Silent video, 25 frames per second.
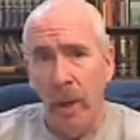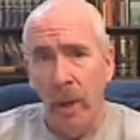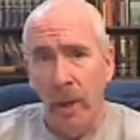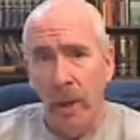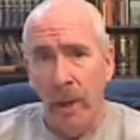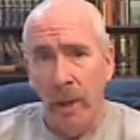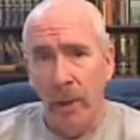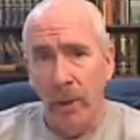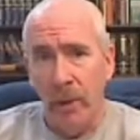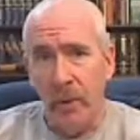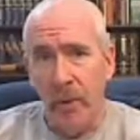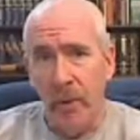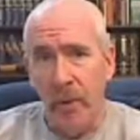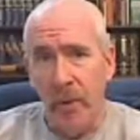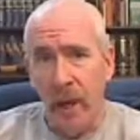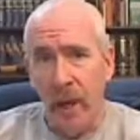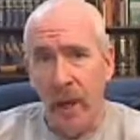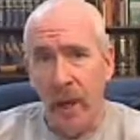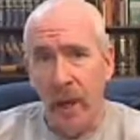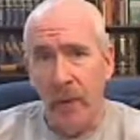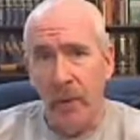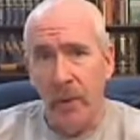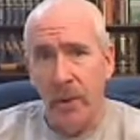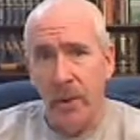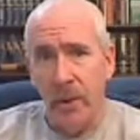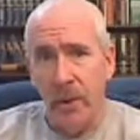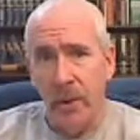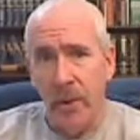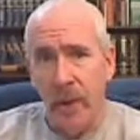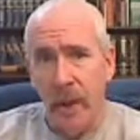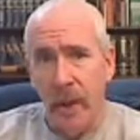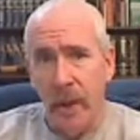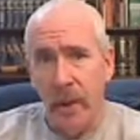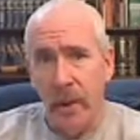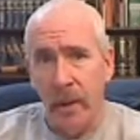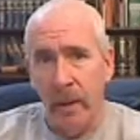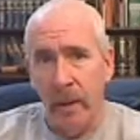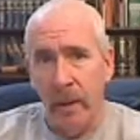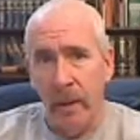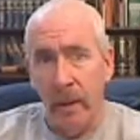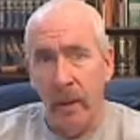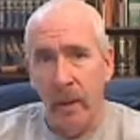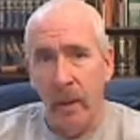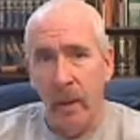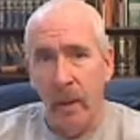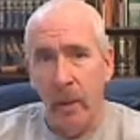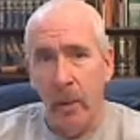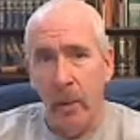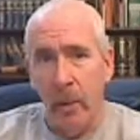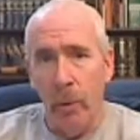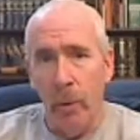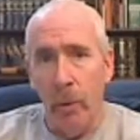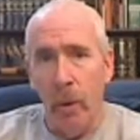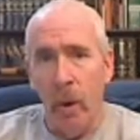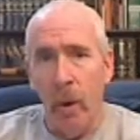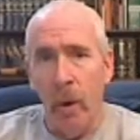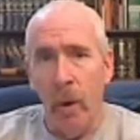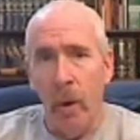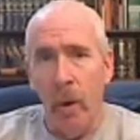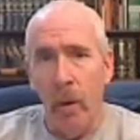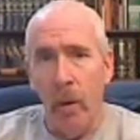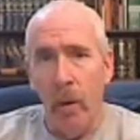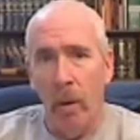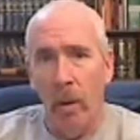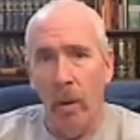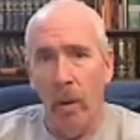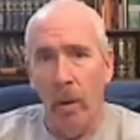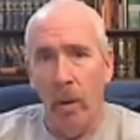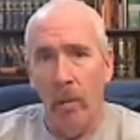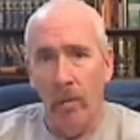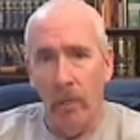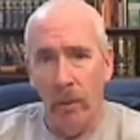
is the fact that there are